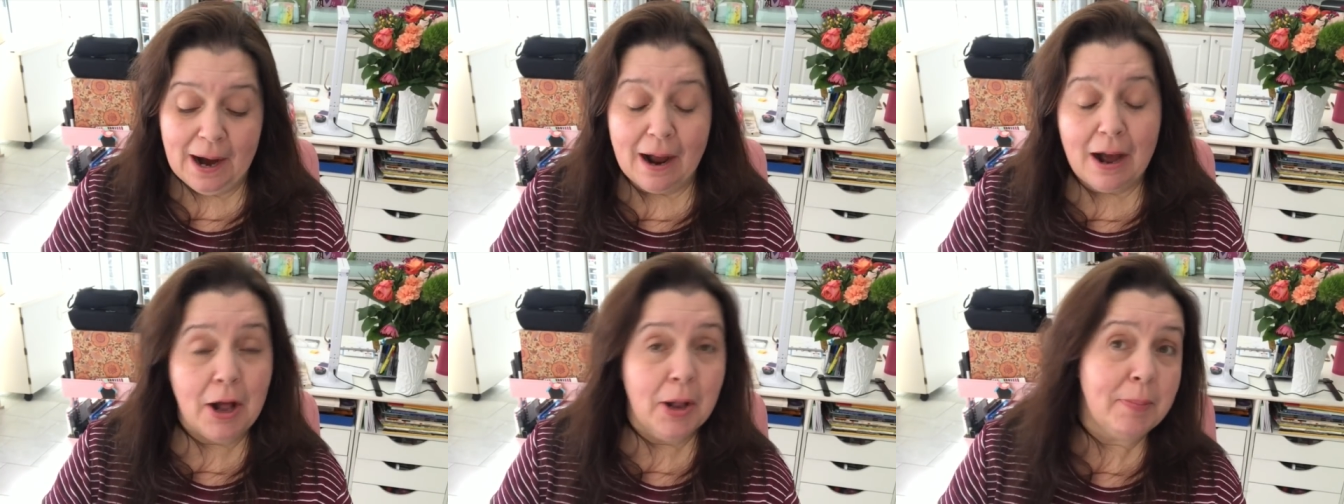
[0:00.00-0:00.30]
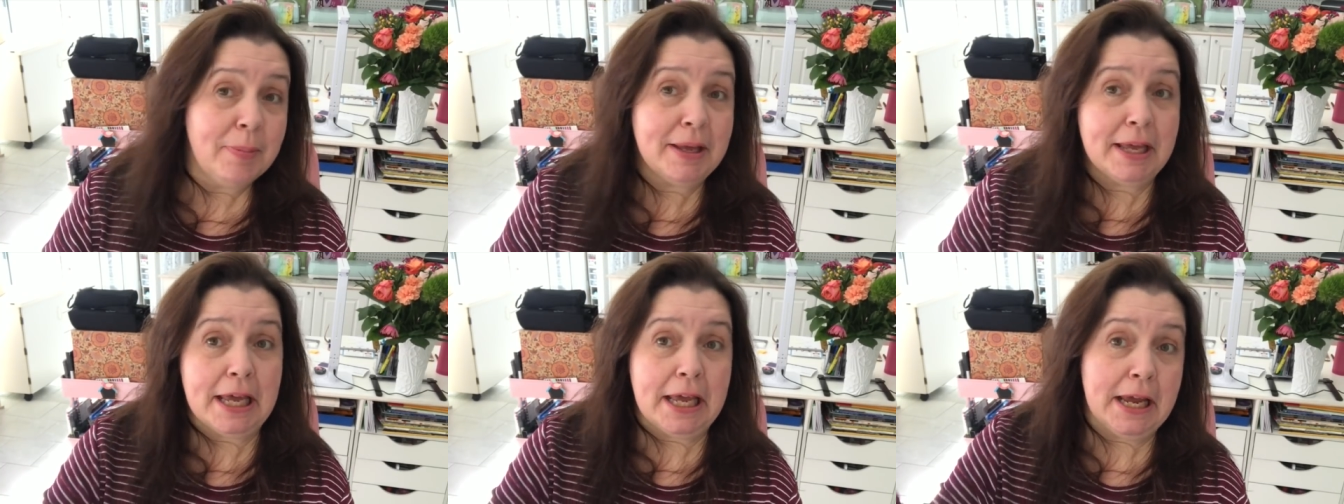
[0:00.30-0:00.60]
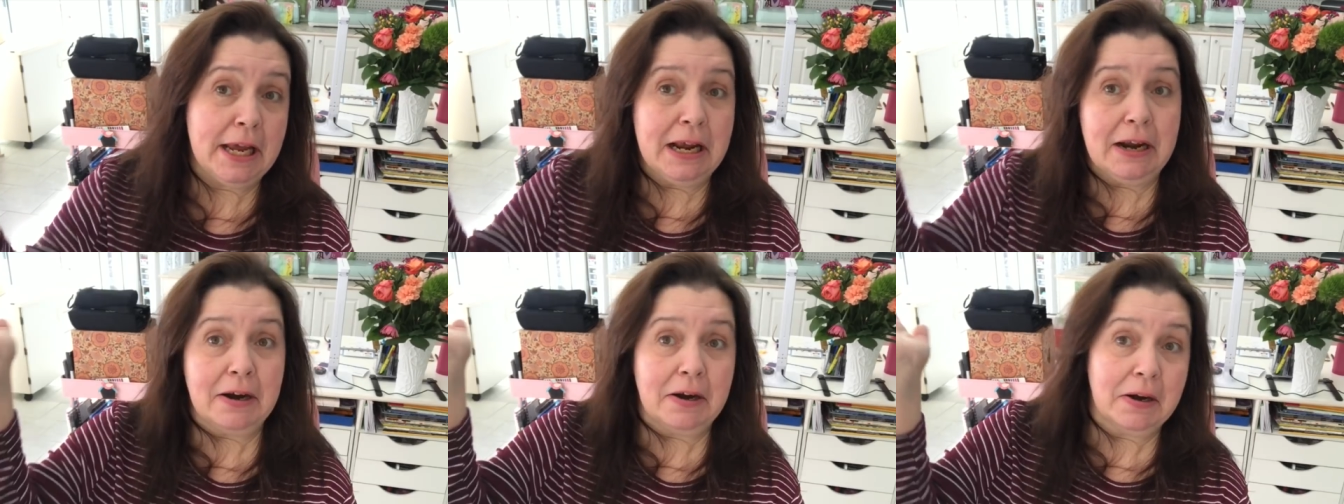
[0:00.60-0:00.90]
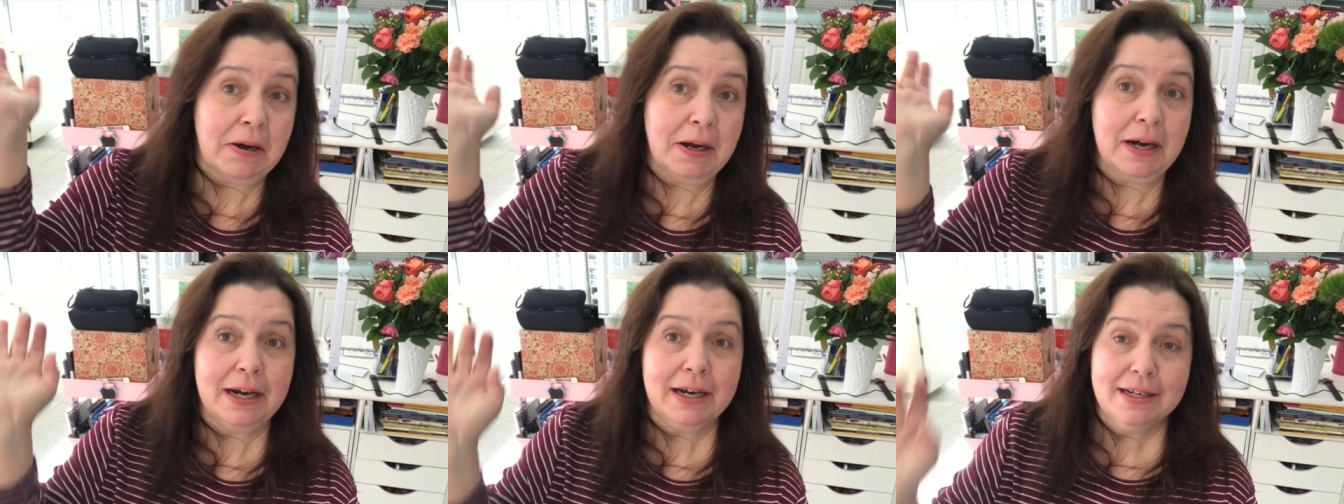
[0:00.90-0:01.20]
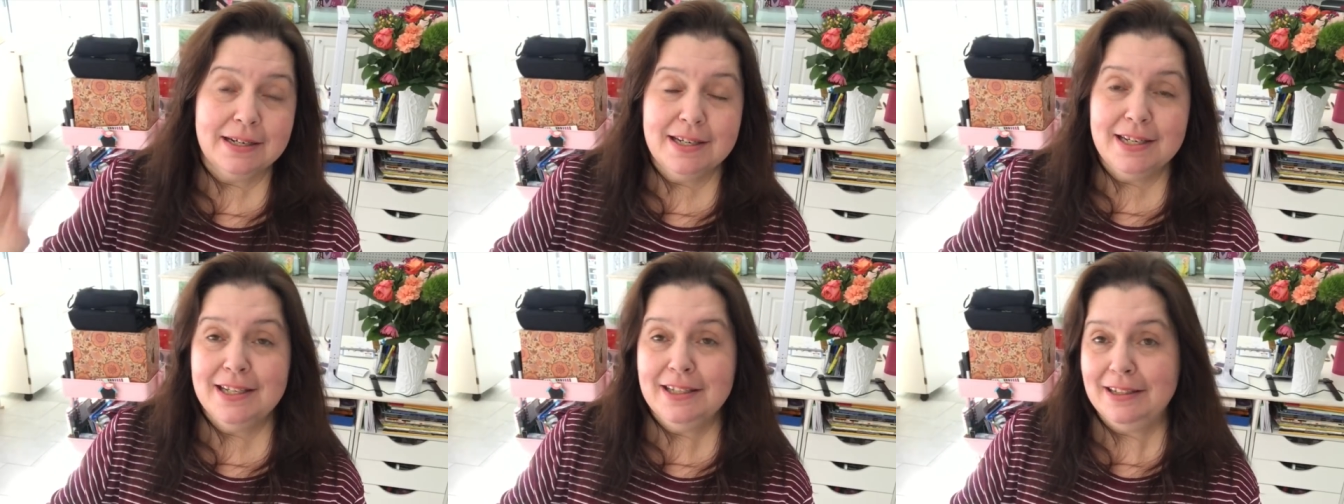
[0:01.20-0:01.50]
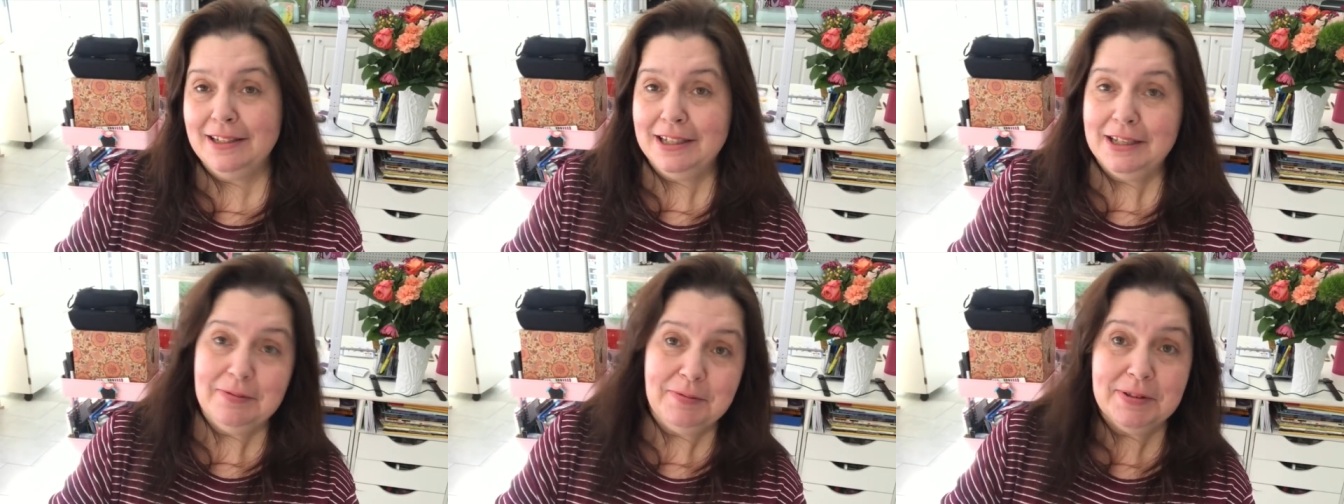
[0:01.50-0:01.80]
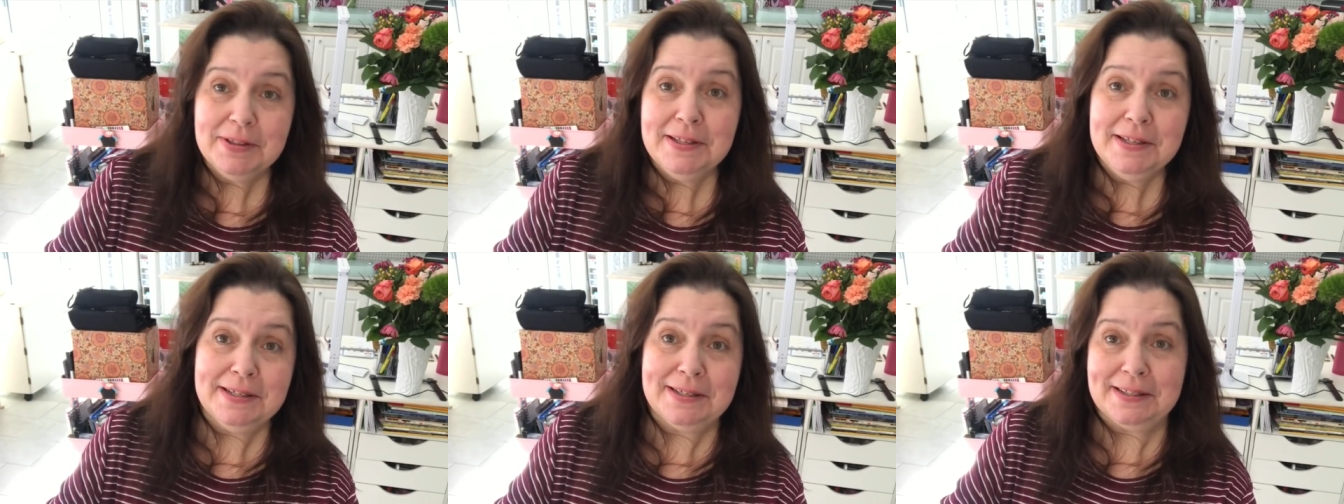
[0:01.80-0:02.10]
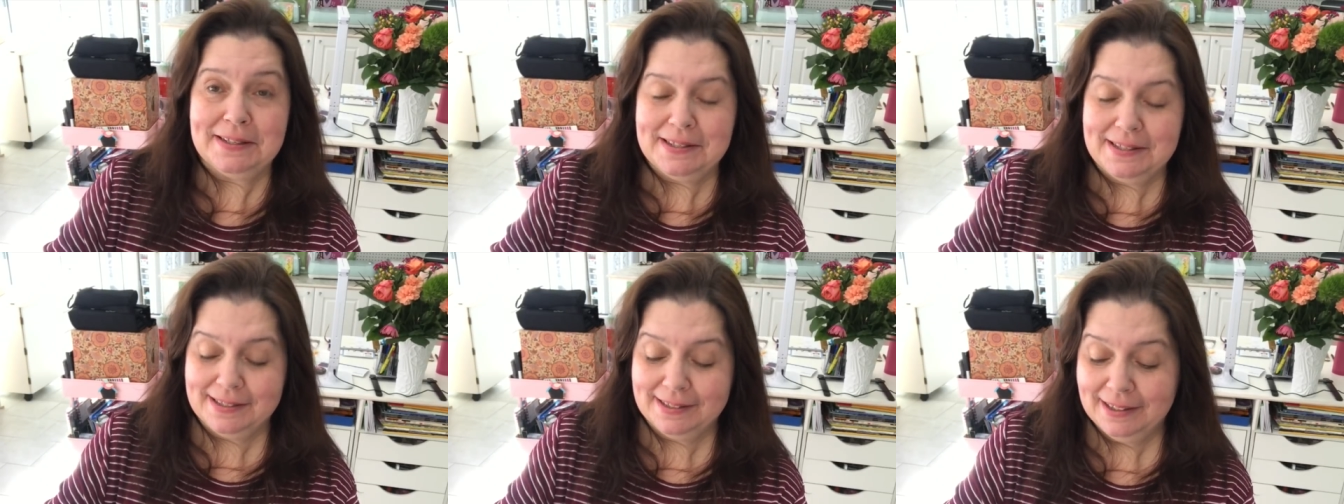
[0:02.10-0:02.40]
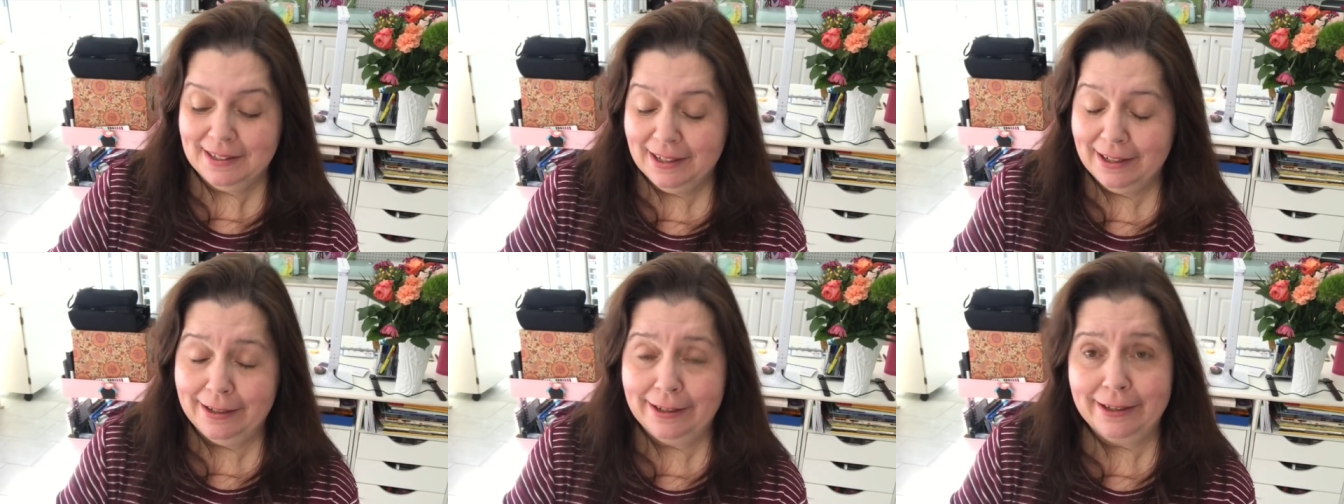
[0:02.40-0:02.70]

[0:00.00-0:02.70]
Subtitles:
I'll be here dealing with this.